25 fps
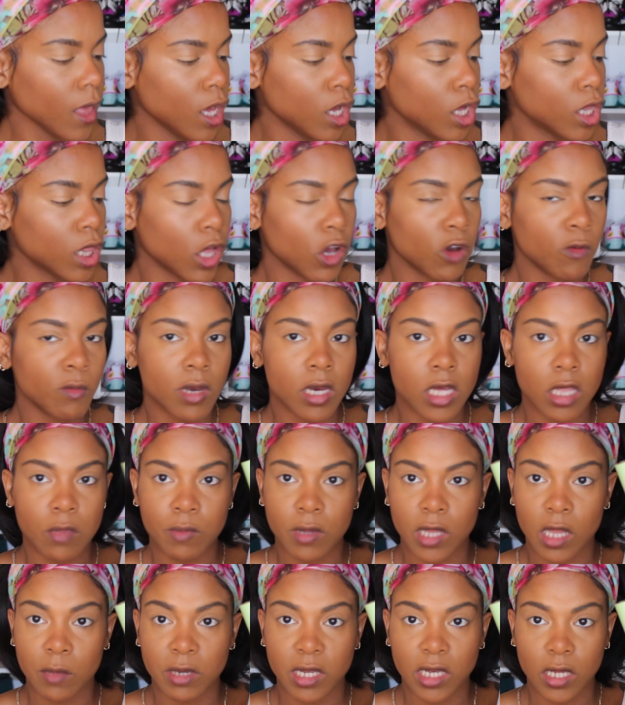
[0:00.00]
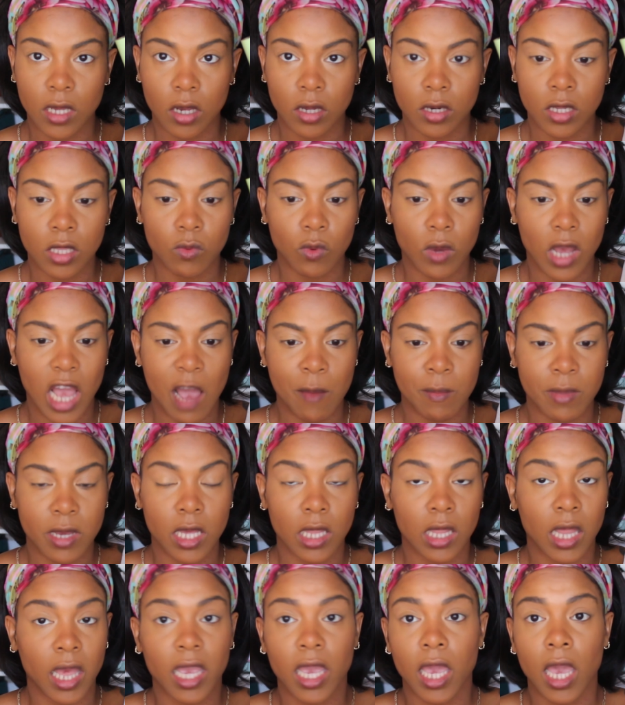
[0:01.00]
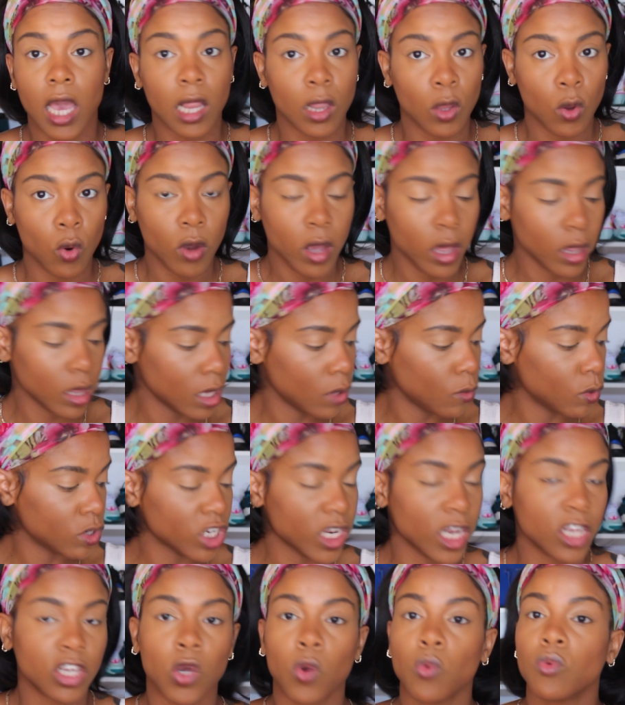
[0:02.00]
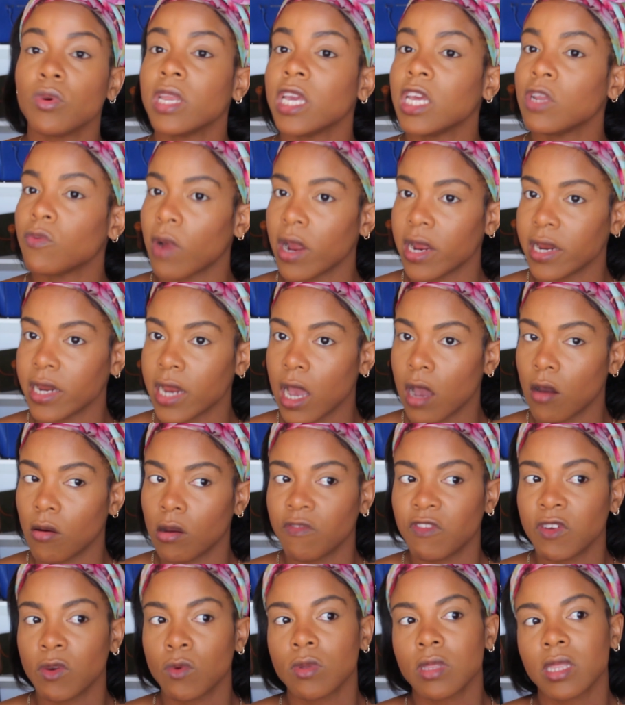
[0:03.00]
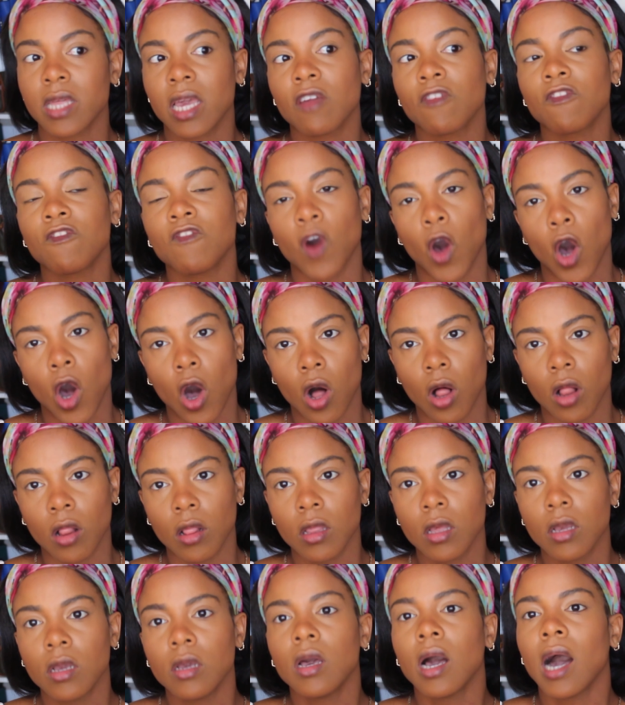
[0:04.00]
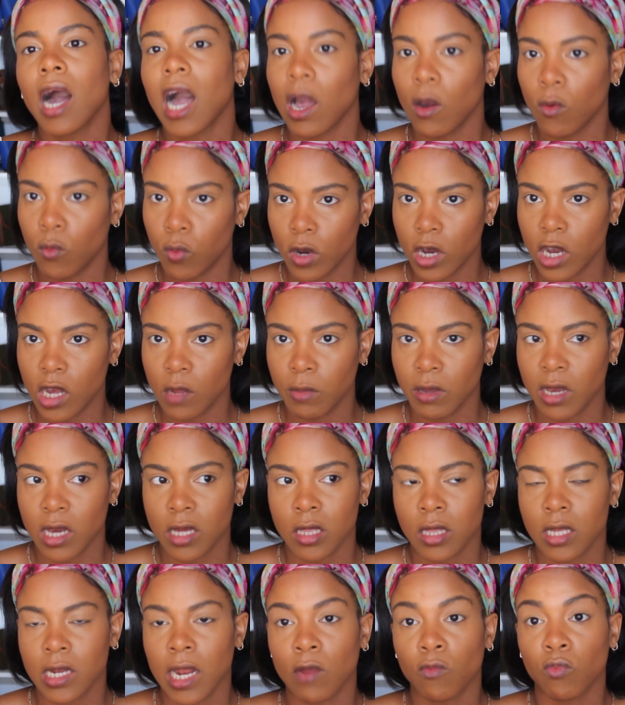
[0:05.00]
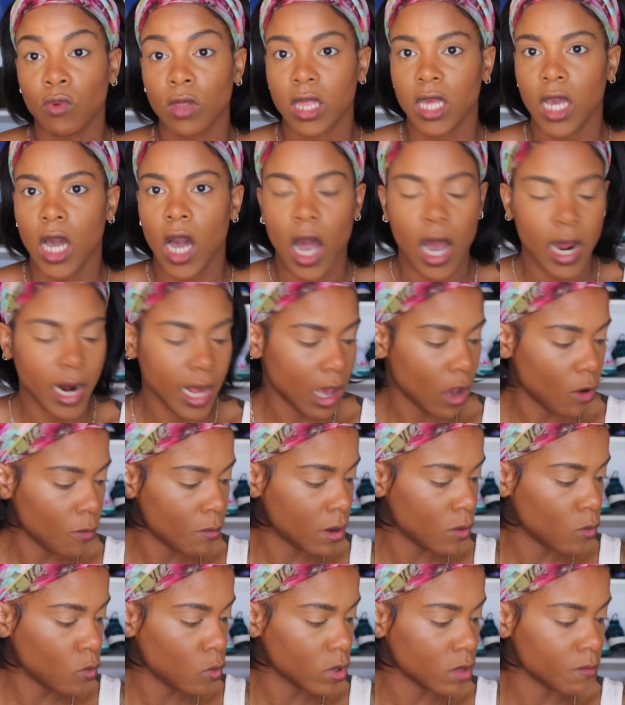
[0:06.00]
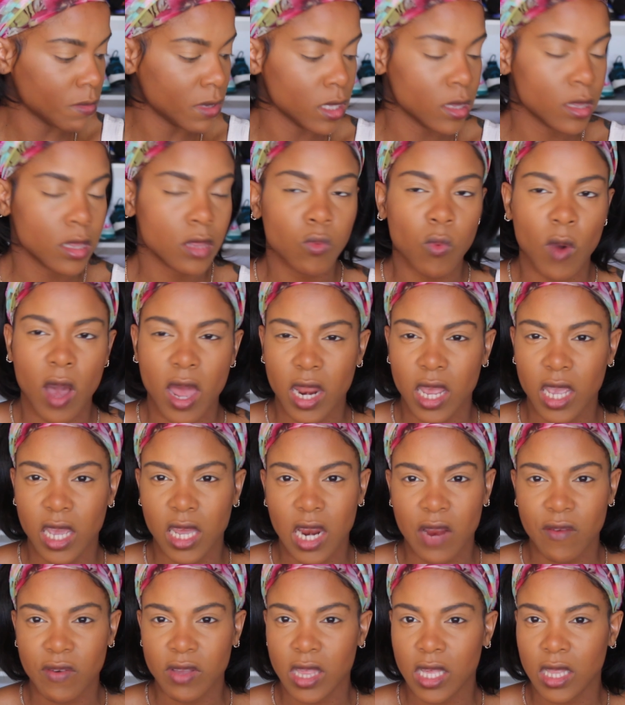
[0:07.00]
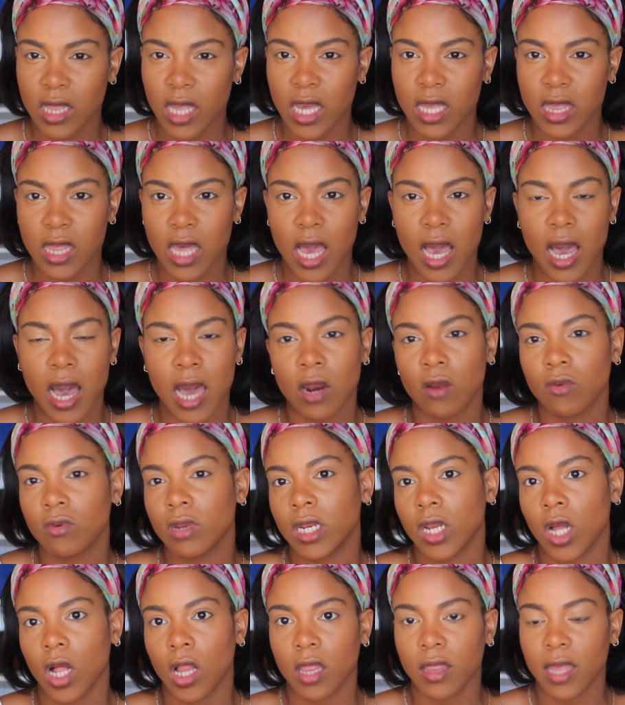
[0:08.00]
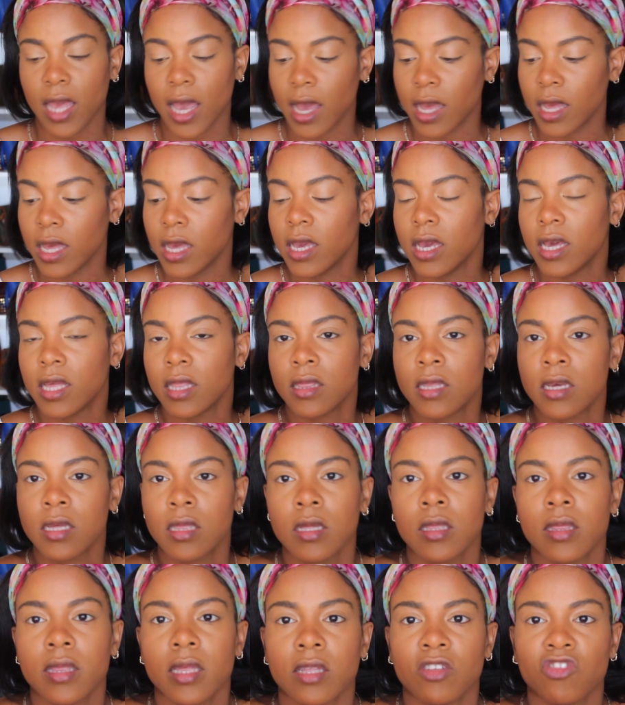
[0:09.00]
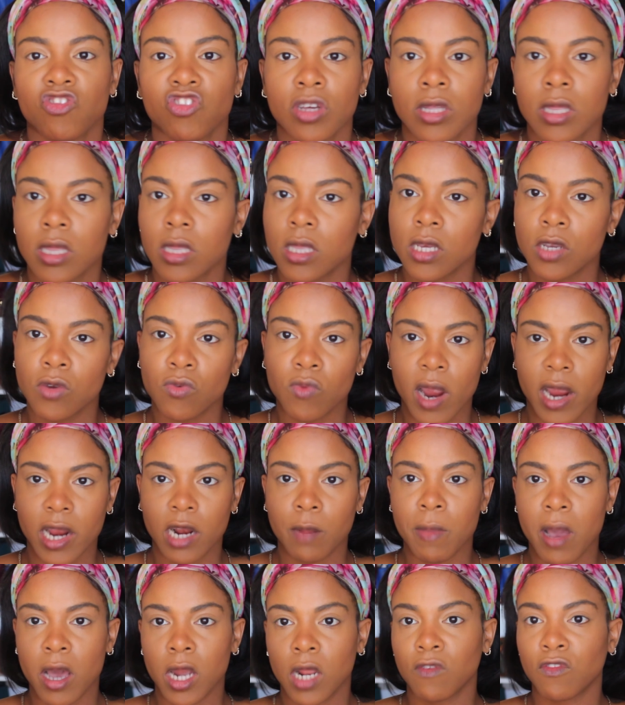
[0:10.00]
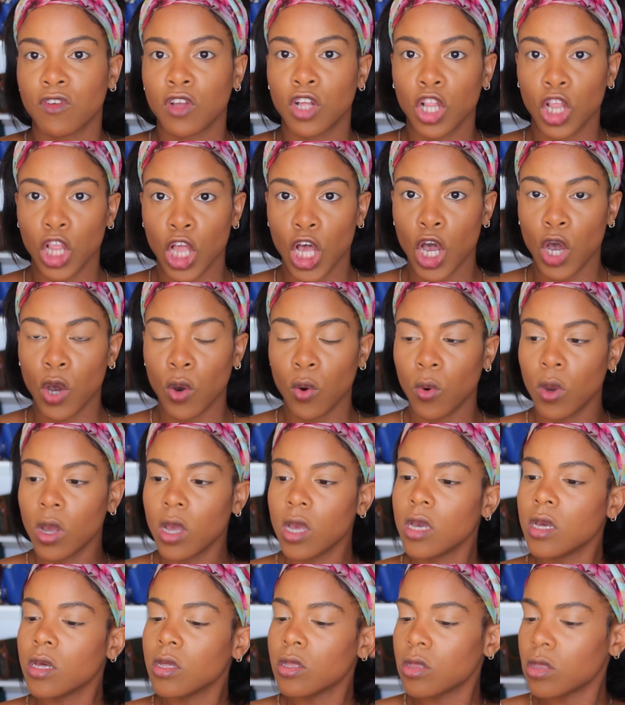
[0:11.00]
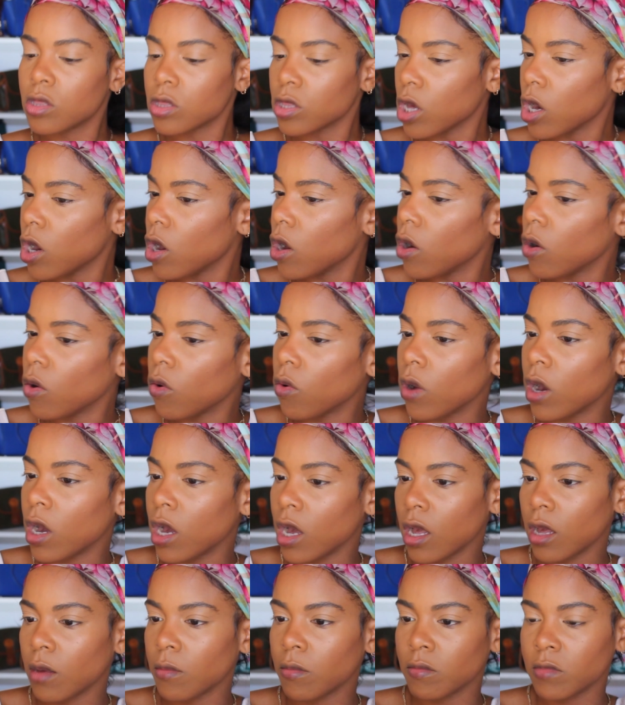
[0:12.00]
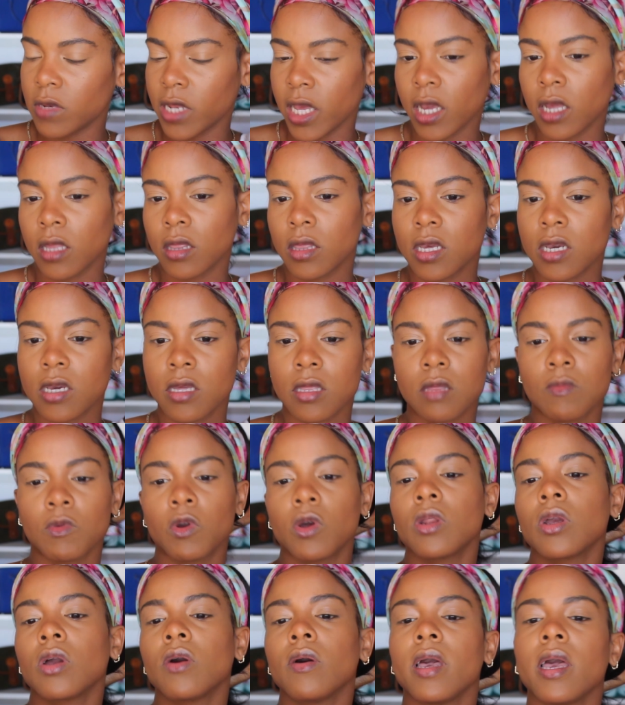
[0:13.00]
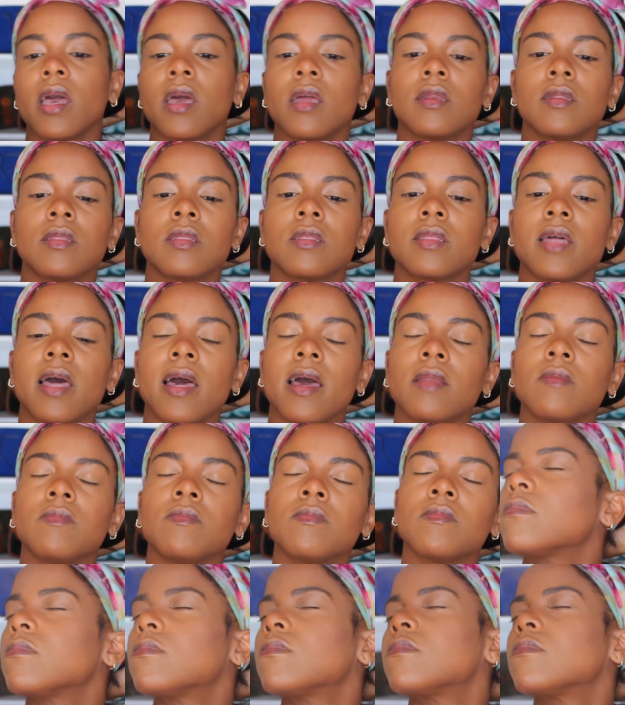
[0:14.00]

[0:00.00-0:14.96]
Glow Mist, but let me tell you, this will have me like hella oily, which I don't need right now. If it was like fall, I would, because it's not really hot out, but with me sweating and everything like that, I don't need all of that. This is just the right amount of glow. So taking this, I'm gonna go ahead and set.